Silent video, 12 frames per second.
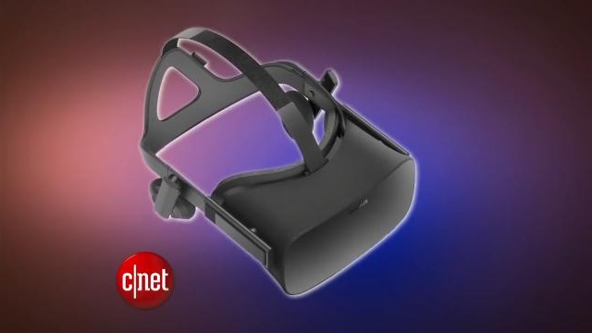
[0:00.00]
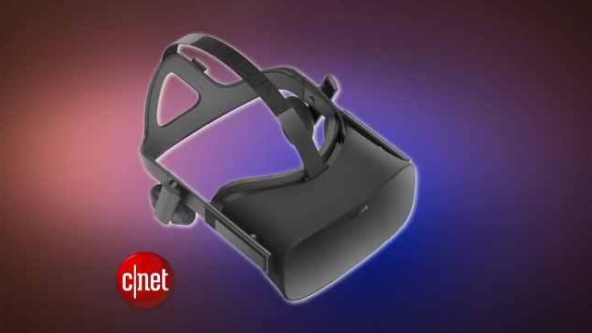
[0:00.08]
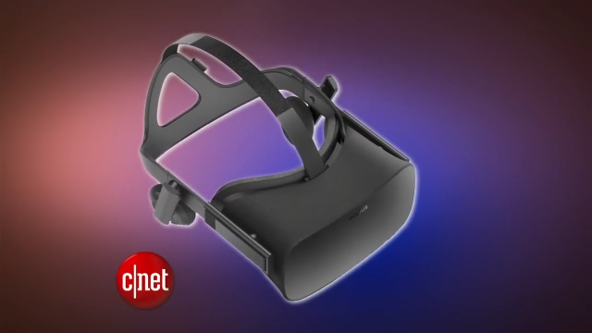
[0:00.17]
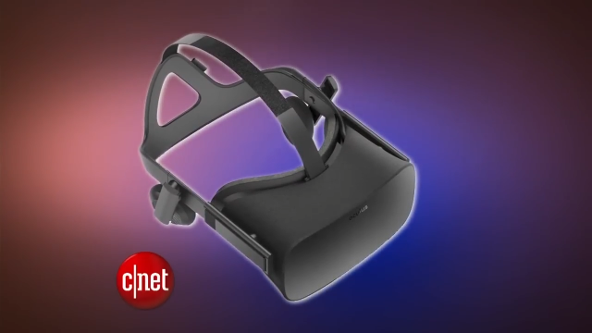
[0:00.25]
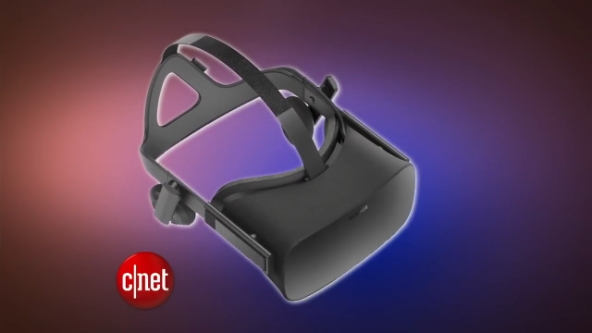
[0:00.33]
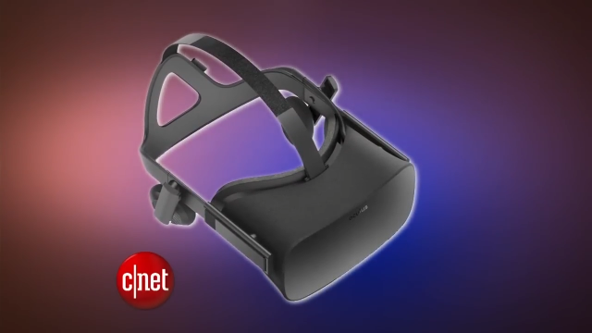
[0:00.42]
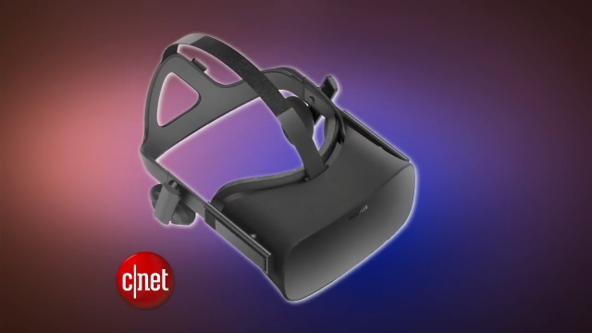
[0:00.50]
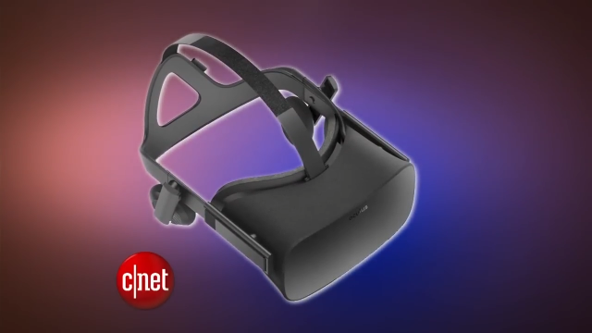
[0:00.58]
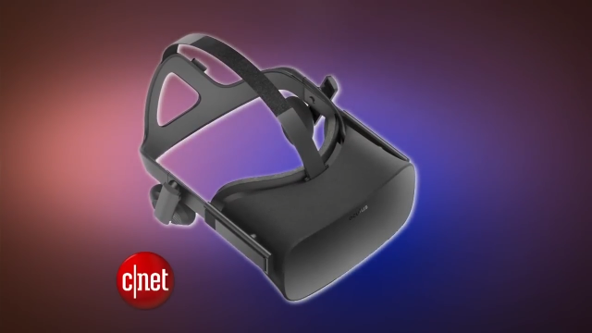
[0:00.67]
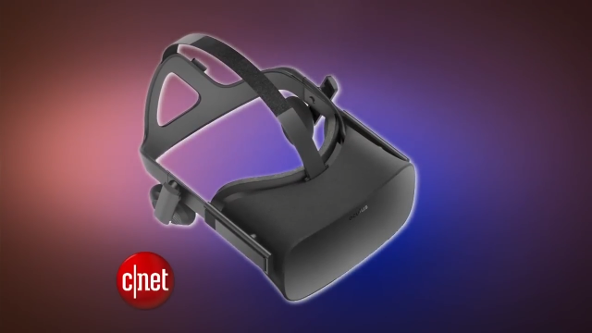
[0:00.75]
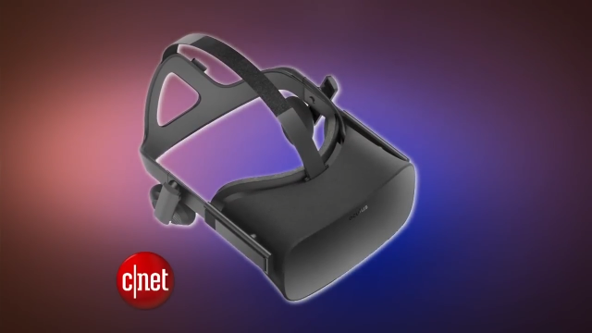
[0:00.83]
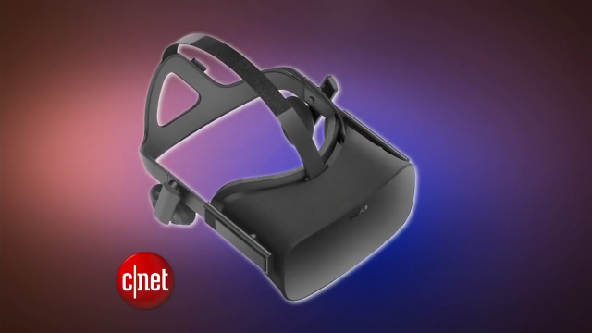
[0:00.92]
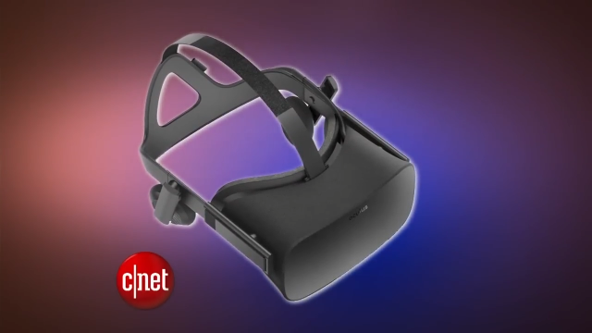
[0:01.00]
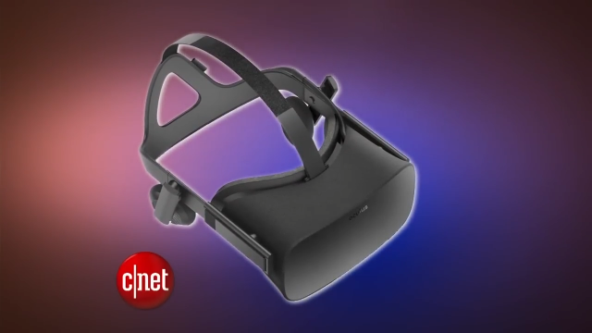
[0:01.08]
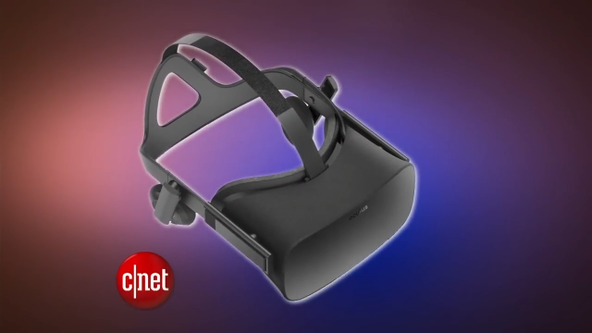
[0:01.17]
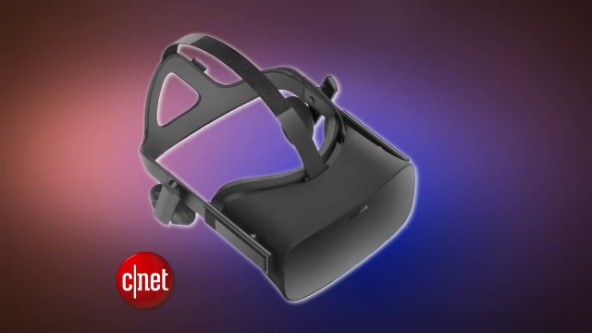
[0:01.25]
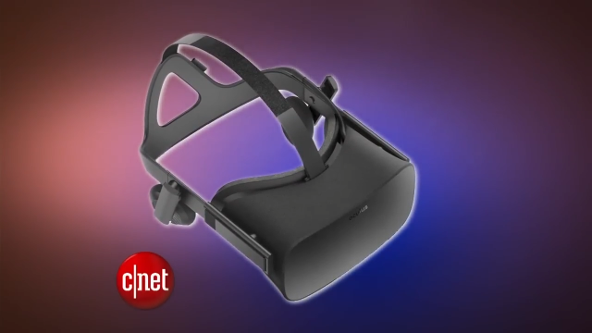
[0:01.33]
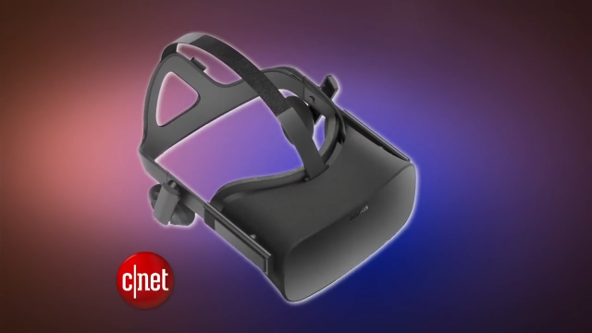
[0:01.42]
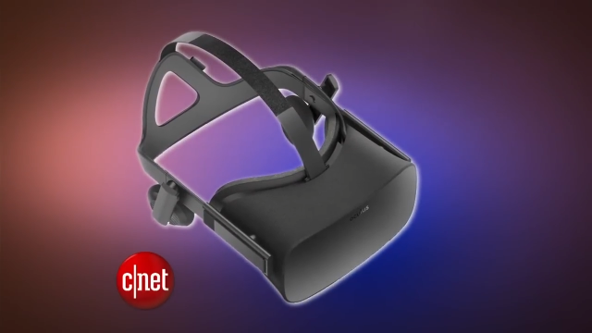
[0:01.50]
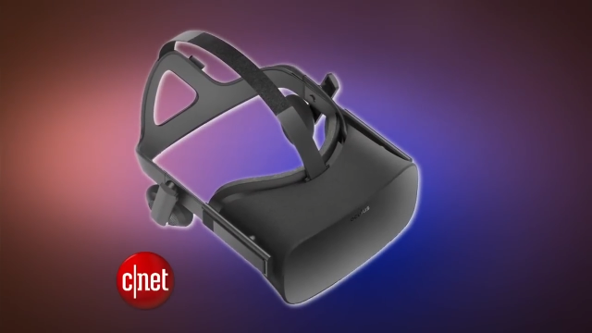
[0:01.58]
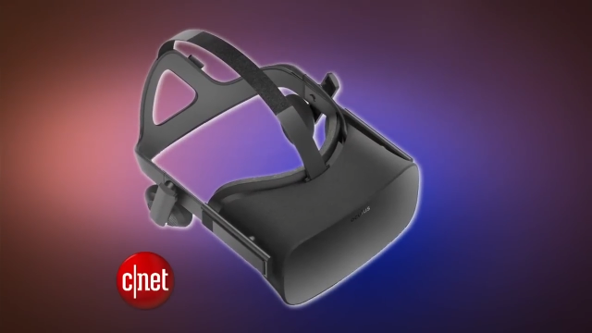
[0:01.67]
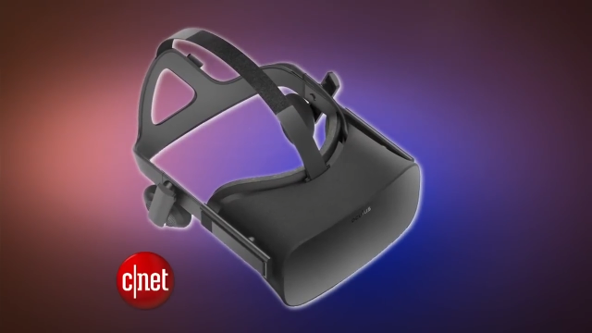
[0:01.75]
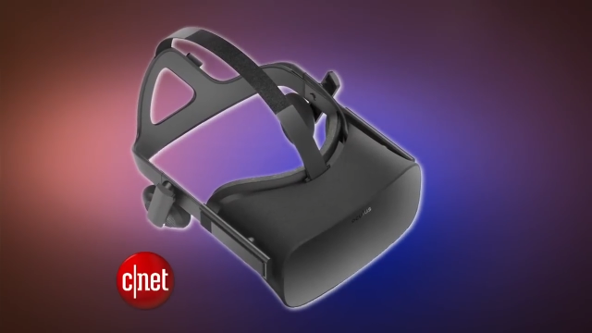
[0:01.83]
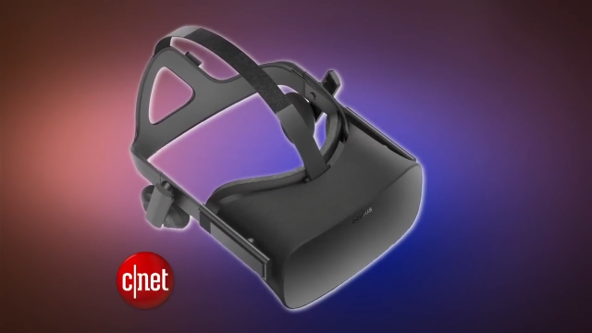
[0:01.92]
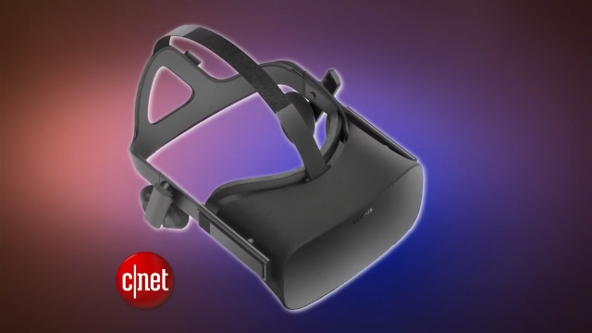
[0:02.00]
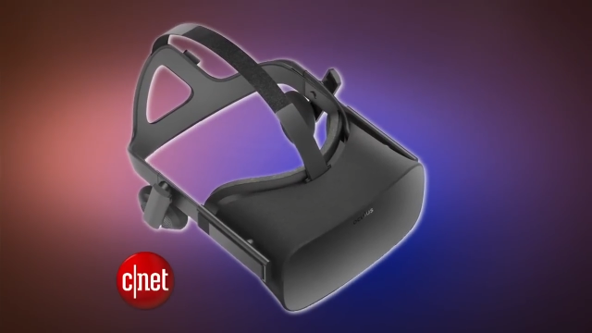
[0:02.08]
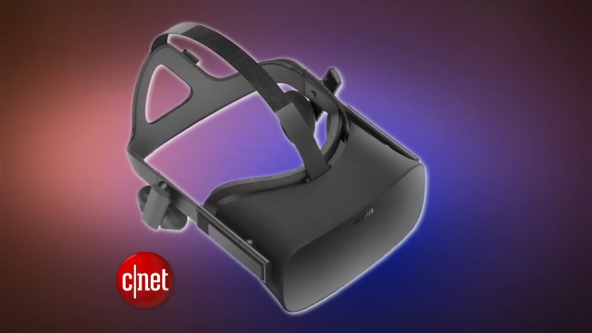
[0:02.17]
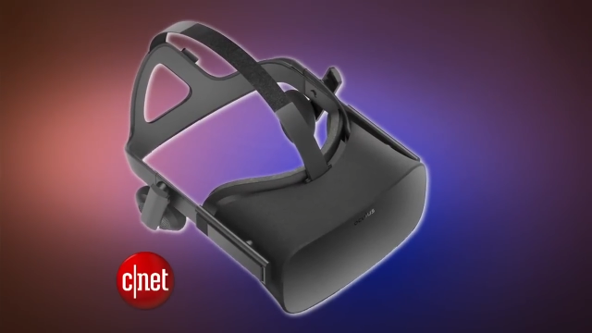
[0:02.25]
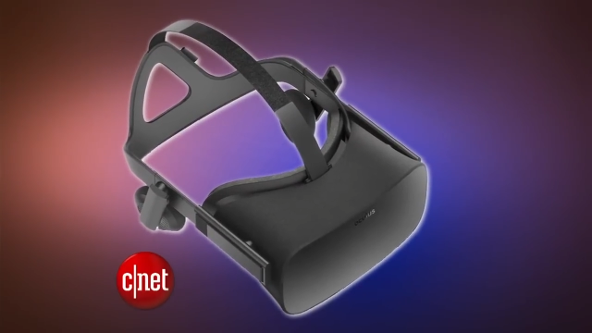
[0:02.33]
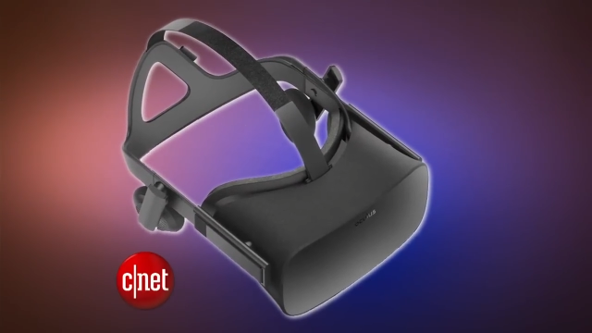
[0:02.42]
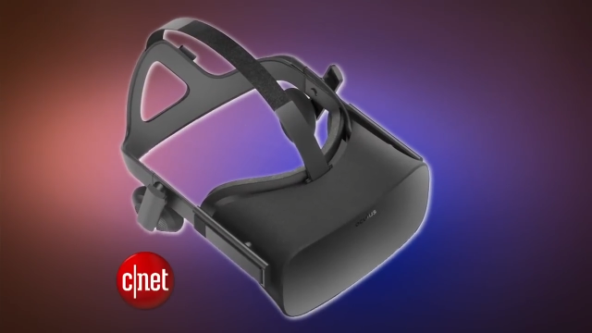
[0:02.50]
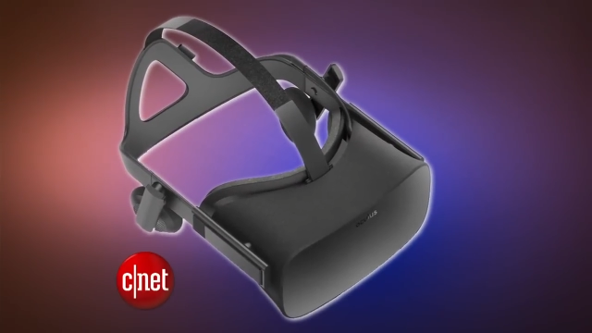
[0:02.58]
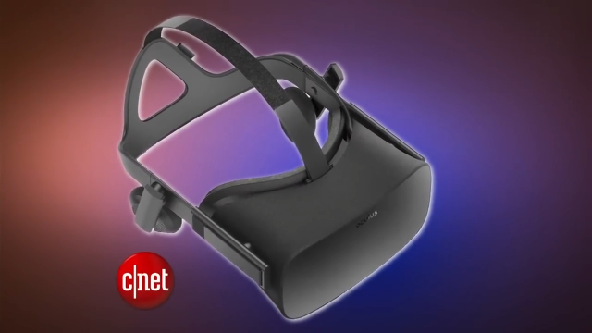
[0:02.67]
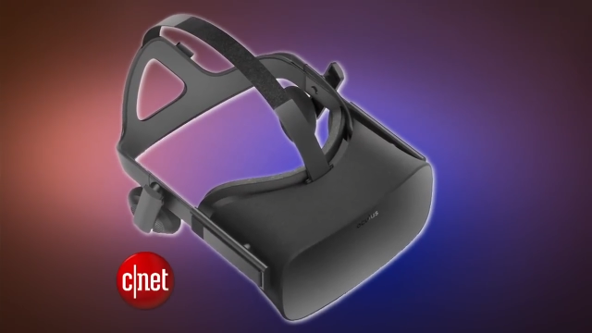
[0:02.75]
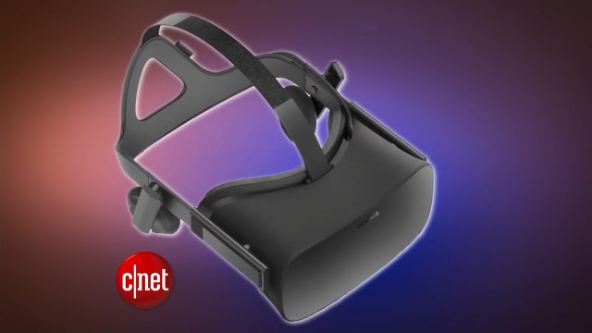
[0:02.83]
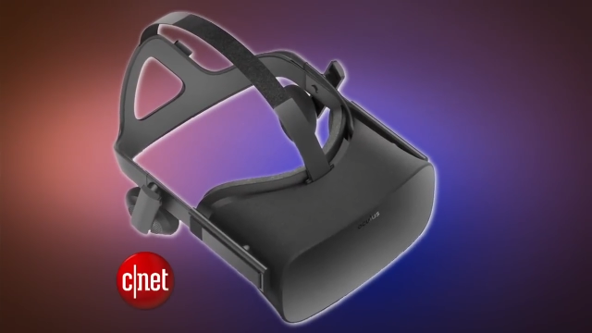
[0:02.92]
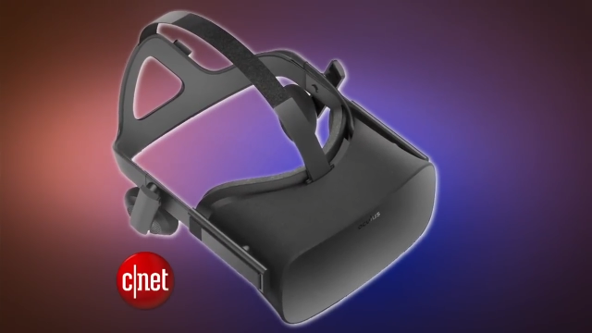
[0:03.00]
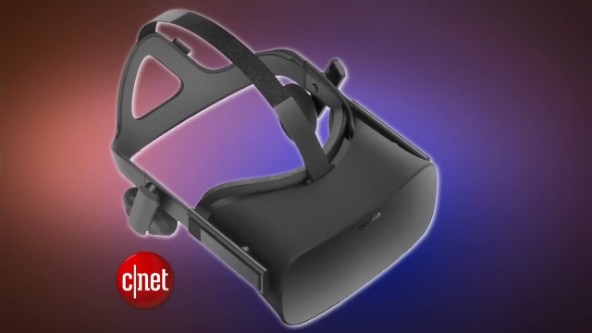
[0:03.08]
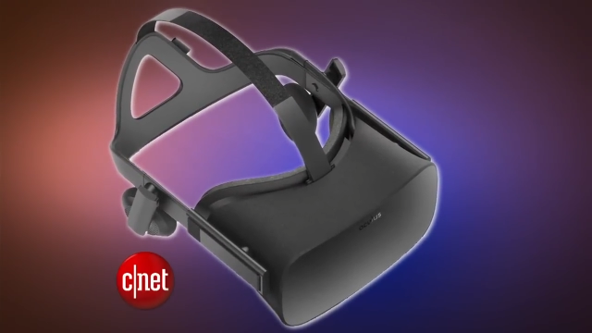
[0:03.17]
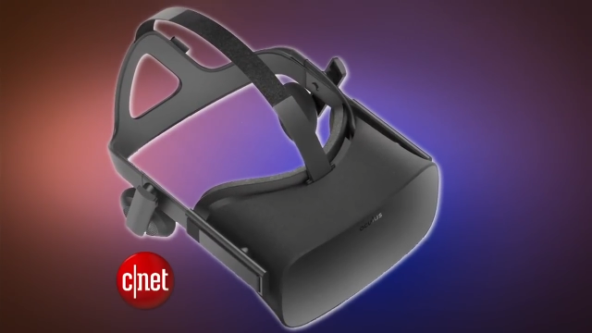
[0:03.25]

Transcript: [unreadable: no face in view]